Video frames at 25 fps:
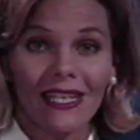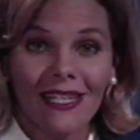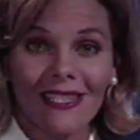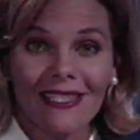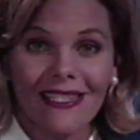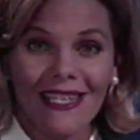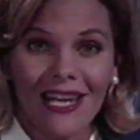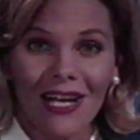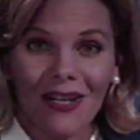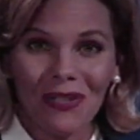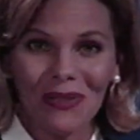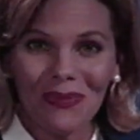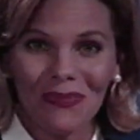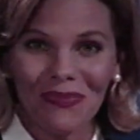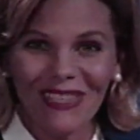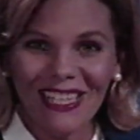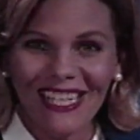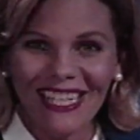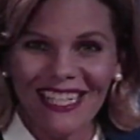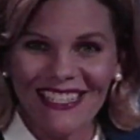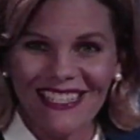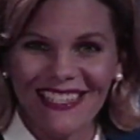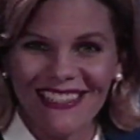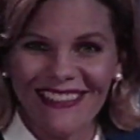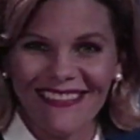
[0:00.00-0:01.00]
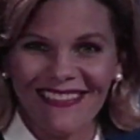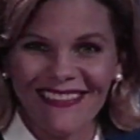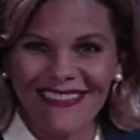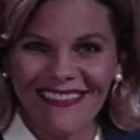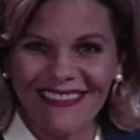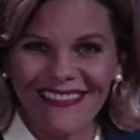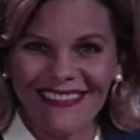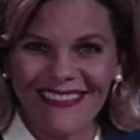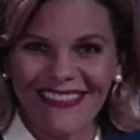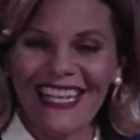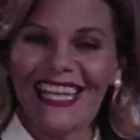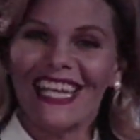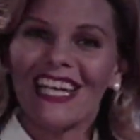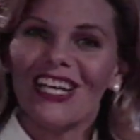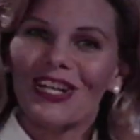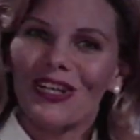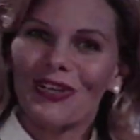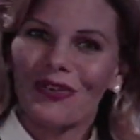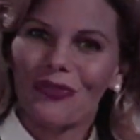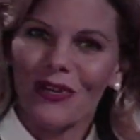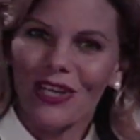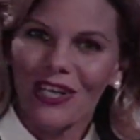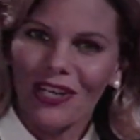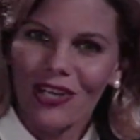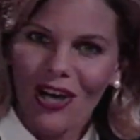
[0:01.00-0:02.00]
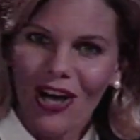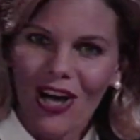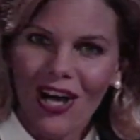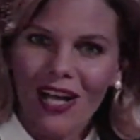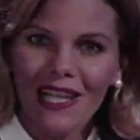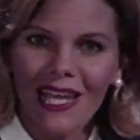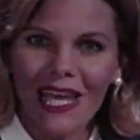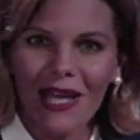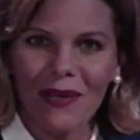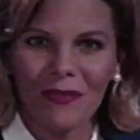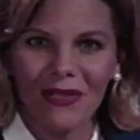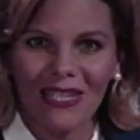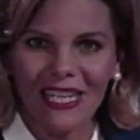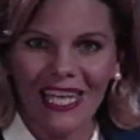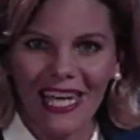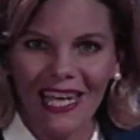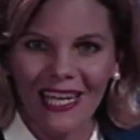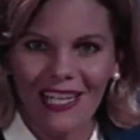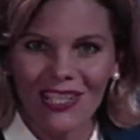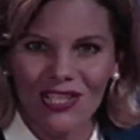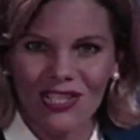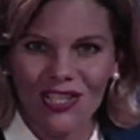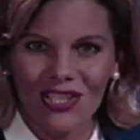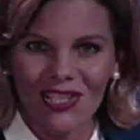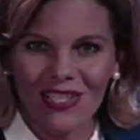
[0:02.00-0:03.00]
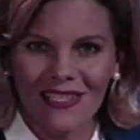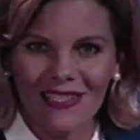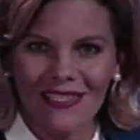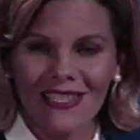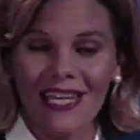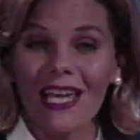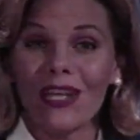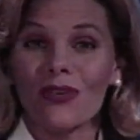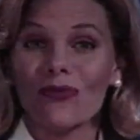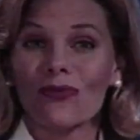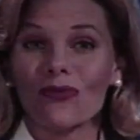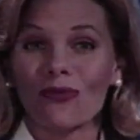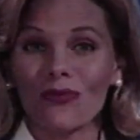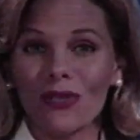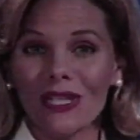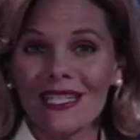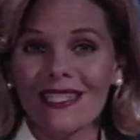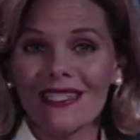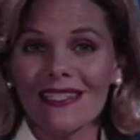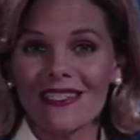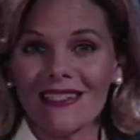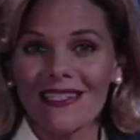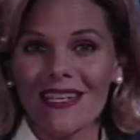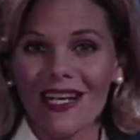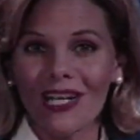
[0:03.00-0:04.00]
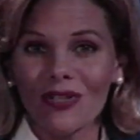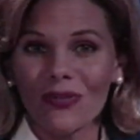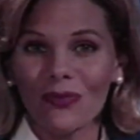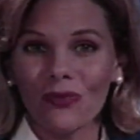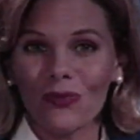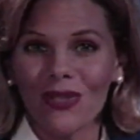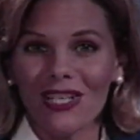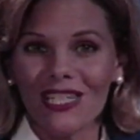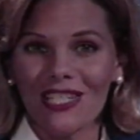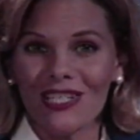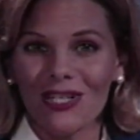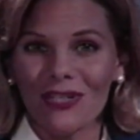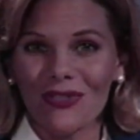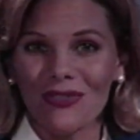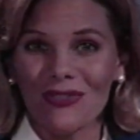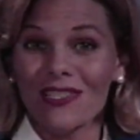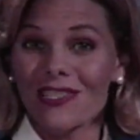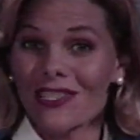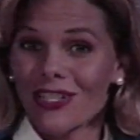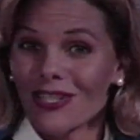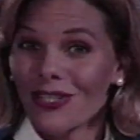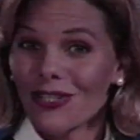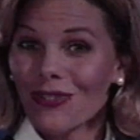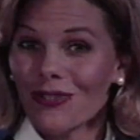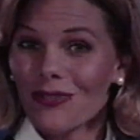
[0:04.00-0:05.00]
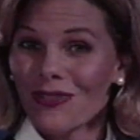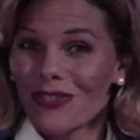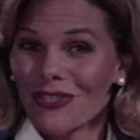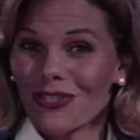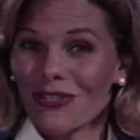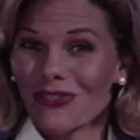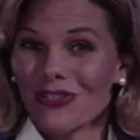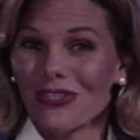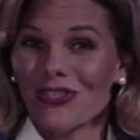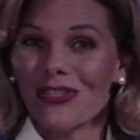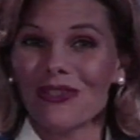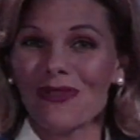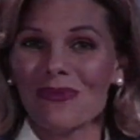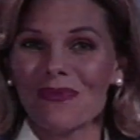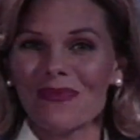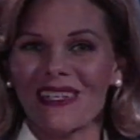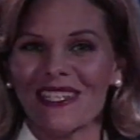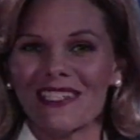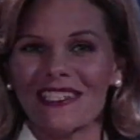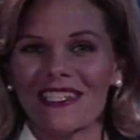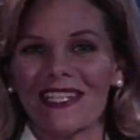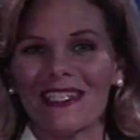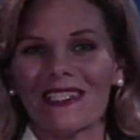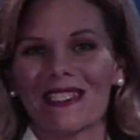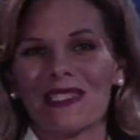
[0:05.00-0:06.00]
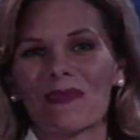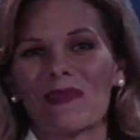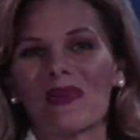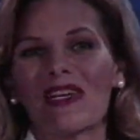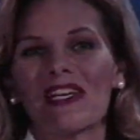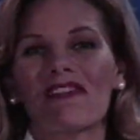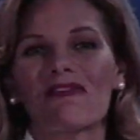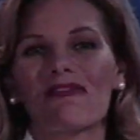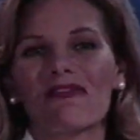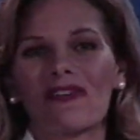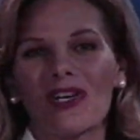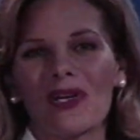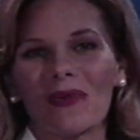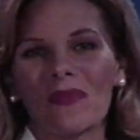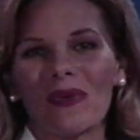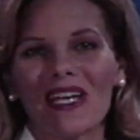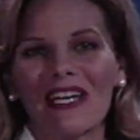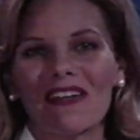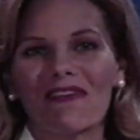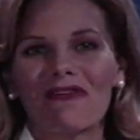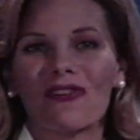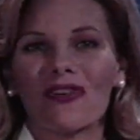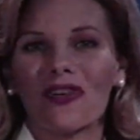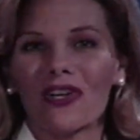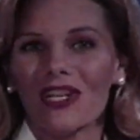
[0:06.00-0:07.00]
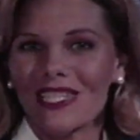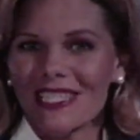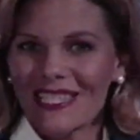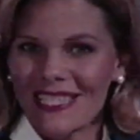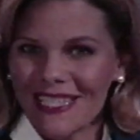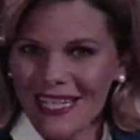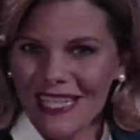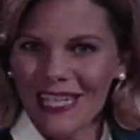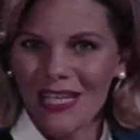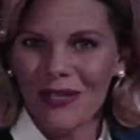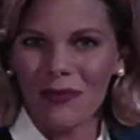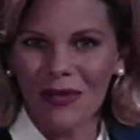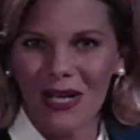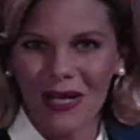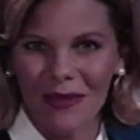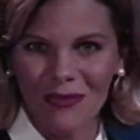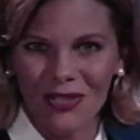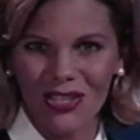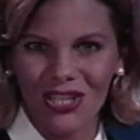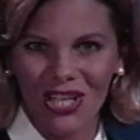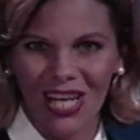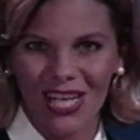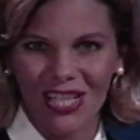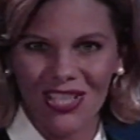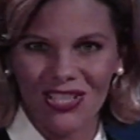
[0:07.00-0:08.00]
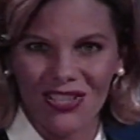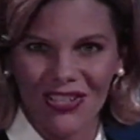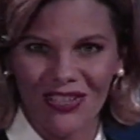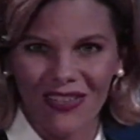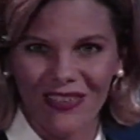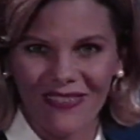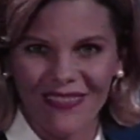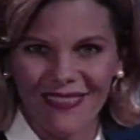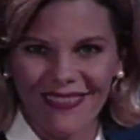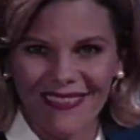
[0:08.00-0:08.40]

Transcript: is now complete. Quit all applications and restart Windows to use your new multi-spin 4x4 CD-ROM changer.